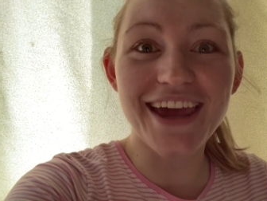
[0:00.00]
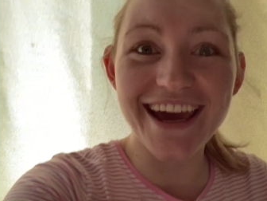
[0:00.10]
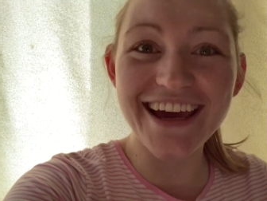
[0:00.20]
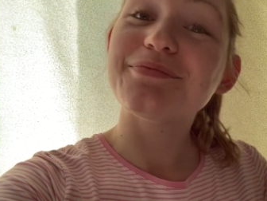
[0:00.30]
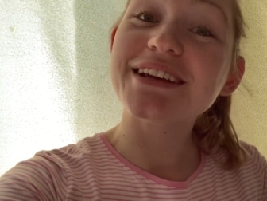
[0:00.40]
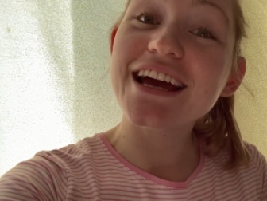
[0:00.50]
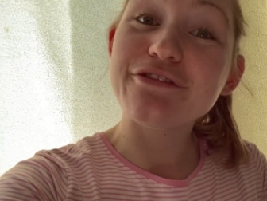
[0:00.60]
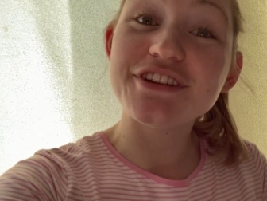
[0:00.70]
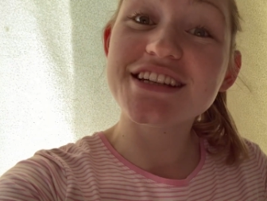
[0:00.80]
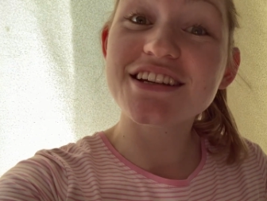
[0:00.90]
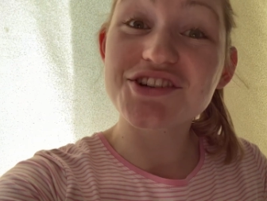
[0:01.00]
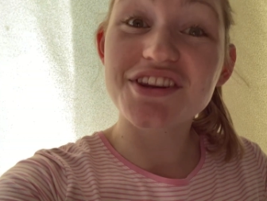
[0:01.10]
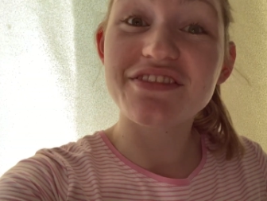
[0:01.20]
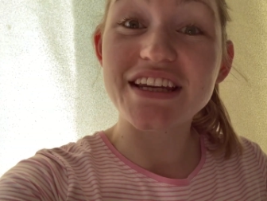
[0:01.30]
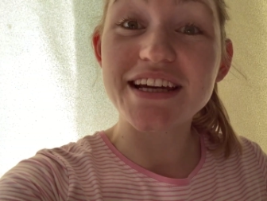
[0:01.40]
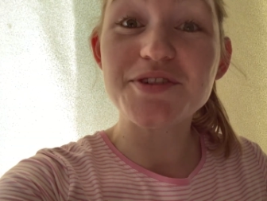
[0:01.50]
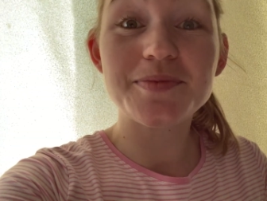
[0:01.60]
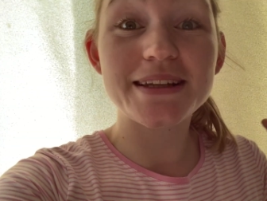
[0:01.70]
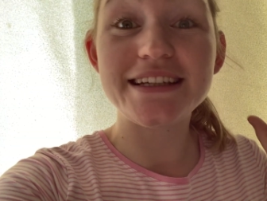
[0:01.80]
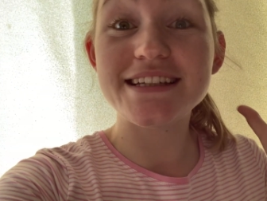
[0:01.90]
okay? But yeah, if you did enjoy the video,
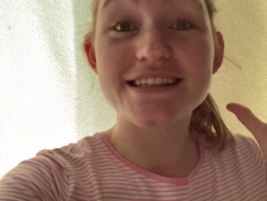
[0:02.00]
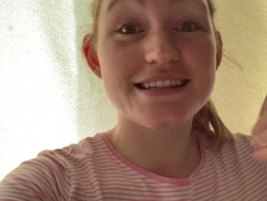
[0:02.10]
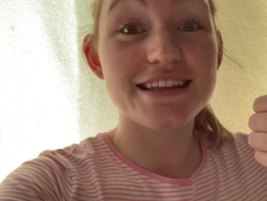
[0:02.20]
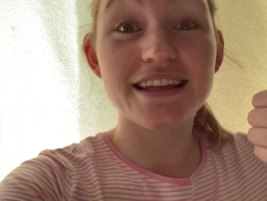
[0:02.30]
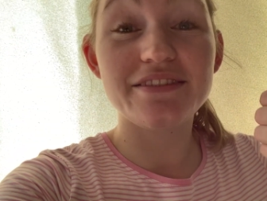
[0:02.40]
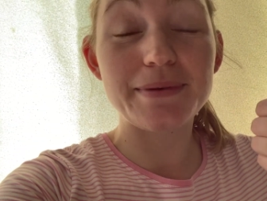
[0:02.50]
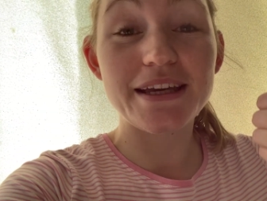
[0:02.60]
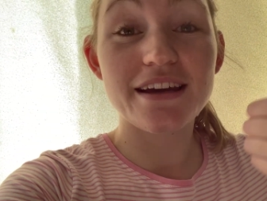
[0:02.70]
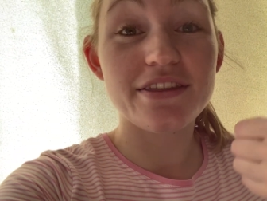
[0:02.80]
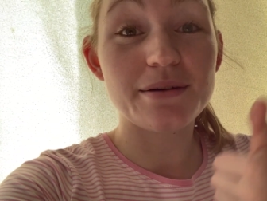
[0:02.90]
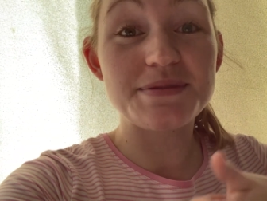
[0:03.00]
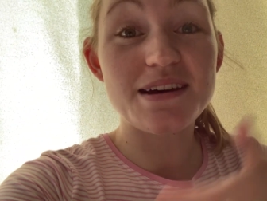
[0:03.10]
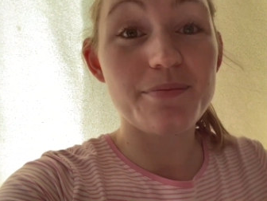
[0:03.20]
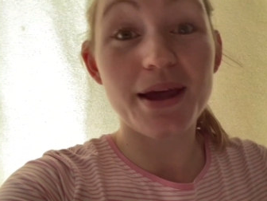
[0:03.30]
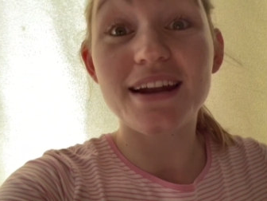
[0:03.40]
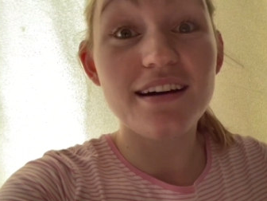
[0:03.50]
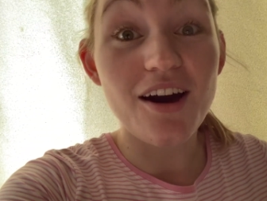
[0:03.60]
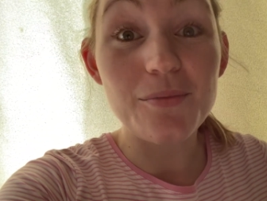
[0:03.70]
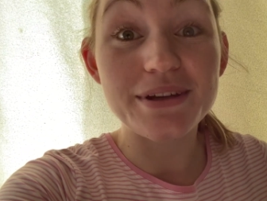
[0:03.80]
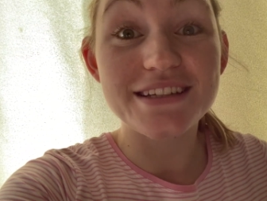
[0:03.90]
please leave me a thumbs up and a
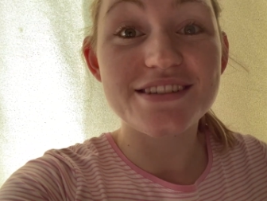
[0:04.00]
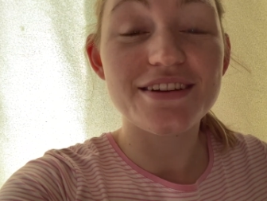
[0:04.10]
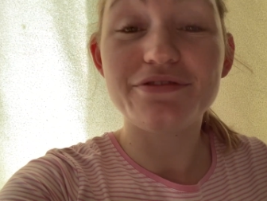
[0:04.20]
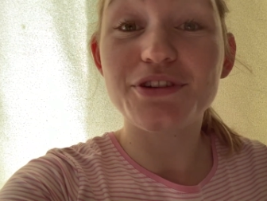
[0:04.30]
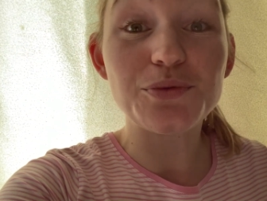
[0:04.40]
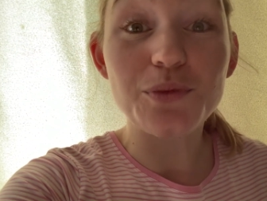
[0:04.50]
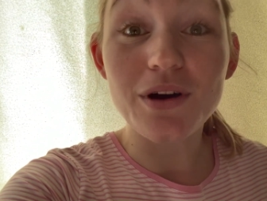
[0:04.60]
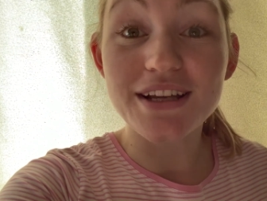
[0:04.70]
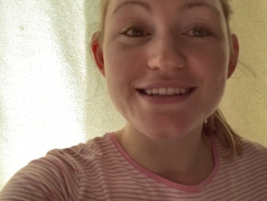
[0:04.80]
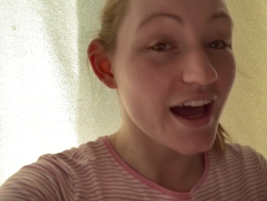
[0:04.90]
comment if you want.